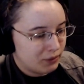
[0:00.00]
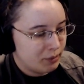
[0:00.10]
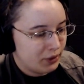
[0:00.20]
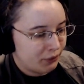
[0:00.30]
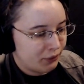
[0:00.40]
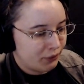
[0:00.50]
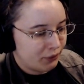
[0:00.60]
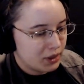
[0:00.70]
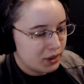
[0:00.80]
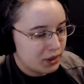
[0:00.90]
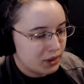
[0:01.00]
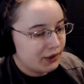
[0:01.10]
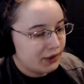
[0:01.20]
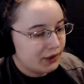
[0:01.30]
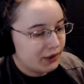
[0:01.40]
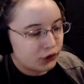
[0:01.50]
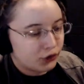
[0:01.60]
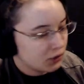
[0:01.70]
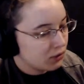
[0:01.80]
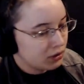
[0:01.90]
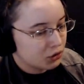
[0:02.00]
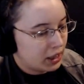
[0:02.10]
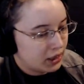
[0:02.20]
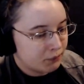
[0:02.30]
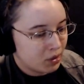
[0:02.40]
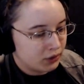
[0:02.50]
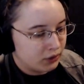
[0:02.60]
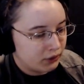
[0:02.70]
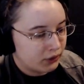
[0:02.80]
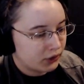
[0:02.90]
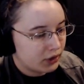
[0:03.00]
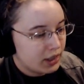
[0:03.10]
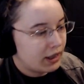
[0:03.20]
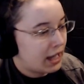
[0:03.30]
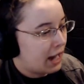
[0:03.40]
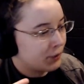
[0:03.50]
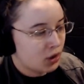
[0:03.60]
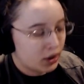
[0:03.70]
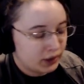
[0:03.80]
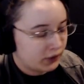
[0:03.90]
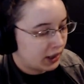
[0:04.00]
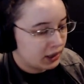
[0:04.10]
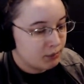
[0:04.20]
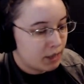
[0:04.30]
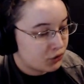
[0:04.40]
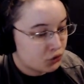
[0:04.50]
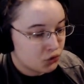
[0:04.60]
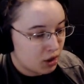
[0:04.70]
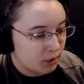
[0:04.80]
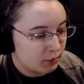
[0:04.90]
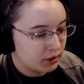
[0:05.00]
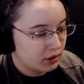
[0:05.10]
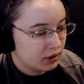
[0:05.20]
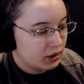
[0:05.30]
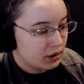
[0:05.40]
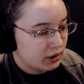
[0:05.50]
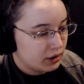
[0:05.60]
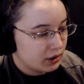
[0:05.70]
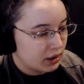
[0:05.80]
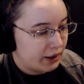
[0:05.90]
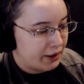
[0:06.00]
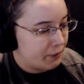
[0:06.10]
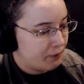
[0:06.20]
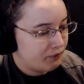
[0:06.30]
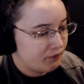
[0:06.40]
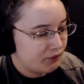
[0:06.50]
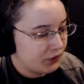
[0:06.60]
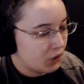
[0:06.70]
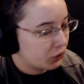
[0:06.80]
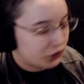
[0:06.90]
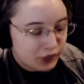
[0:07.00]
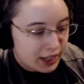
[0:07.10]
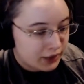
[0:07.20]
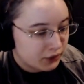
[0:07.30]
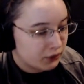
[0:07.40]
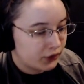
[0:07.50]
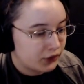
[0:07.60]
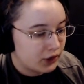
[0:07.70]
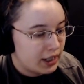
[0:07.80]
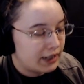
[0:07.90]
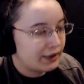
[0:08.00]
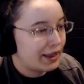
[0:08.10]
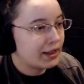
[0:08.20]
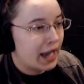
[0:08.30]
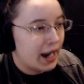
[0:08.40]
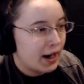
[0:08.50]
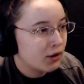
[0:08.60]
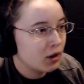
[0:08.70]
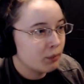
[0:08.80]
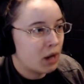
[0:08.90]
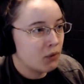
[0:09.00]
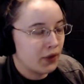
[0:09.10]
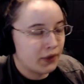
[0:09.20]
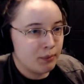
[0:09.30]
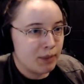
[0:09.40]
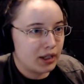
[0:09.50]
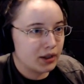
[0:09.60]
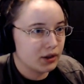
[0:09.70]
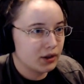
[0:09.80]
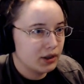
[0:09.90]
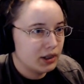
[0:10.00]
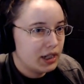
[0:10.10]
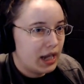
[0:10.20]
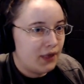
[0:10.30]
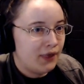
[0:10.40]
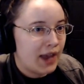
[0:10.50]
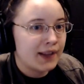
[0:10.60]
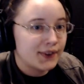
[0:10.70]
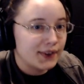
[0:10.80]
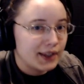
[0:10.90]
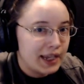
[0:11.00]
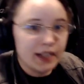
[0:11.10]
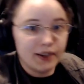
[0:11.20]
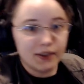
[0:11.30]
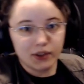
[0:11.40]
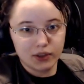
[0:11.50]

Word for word: have been through, they're still creative partners. They haven't gotten into any major drama, no scandals. They care about what they make, and that's it.